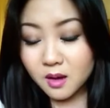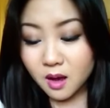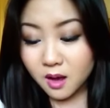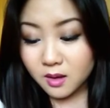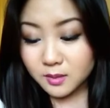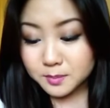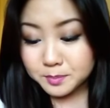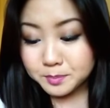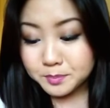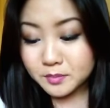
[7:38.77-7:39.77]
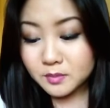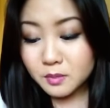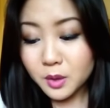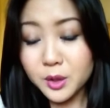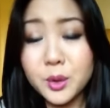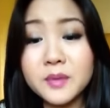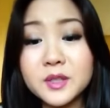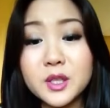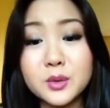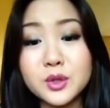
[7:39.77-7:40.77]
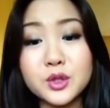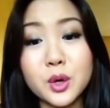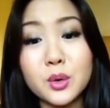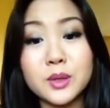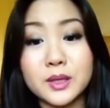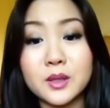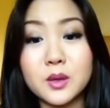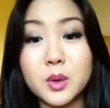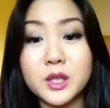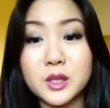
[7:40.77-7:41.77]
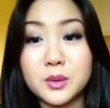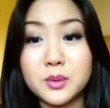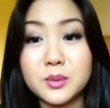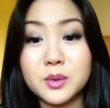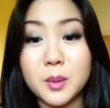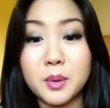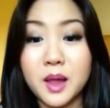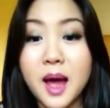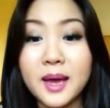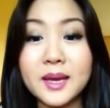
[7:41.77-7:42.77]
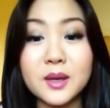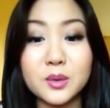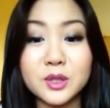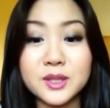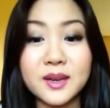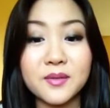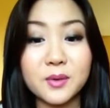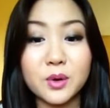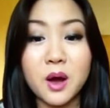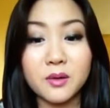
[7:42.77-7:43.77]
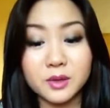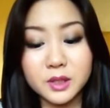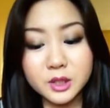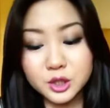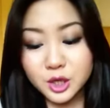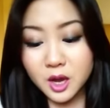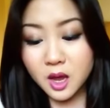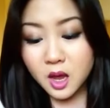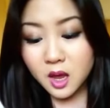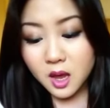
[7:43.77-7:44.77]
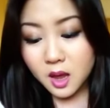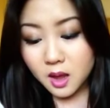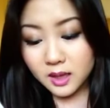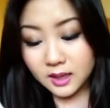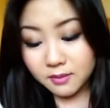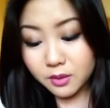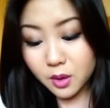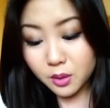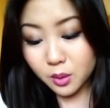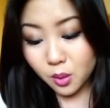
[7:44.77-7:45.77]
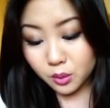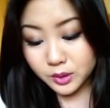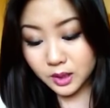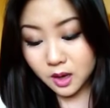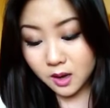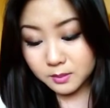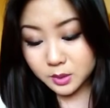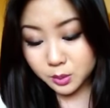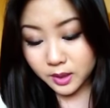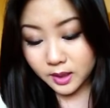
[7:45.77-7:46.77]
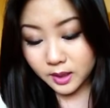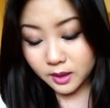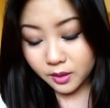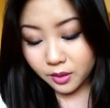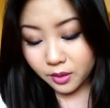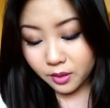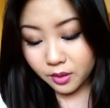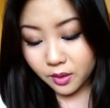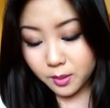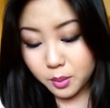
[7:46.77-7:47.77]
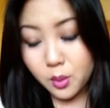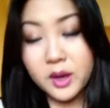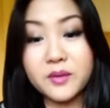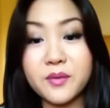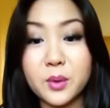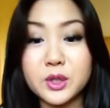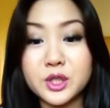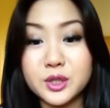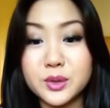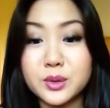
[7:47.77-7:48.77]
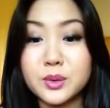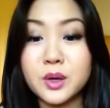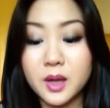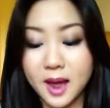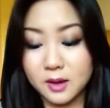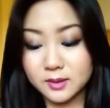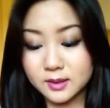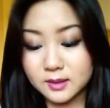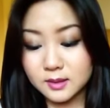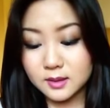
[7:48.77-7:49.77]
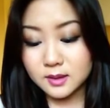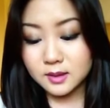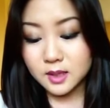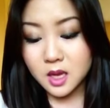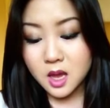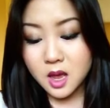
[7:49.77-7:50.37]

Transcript: You have to use so little when you apply it in order to get a full coverage, even though it only comes with 0.42 ounces,